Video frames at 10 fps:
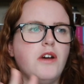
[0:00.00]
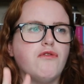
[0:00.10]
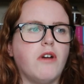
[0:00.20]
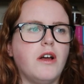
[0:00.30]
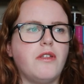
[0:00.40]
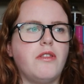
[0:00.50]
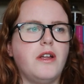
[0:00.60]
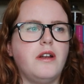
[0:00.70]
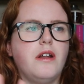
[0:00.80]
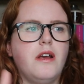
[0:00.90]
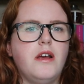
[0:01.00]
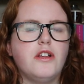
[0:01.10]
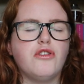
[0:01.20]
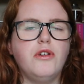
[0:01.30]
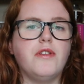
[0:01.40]
Rather than
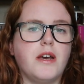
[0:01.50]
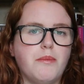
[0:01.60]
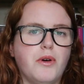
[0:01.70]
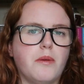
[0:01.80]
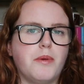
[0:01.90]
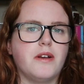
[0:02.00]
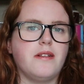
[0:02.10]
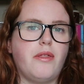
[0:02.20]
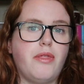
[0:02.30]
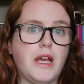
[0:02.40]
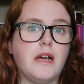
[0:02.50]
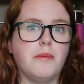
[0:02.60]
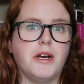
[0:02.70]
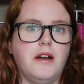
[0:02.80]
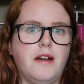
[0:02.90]
choosing a book because I think I'm
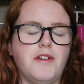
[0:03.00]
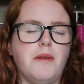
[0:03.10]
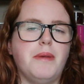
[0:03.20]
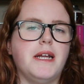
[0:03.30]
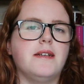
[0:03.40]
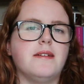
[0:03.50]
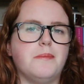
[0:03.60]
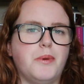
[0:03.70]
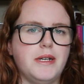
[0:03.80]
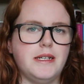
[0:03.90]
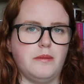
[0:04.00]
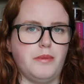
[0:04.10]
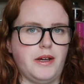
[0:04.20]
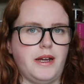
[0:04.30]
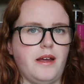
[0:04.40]
going to love it and being disappointed
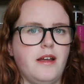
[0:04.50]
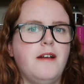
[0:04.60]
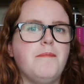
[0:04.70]
by it,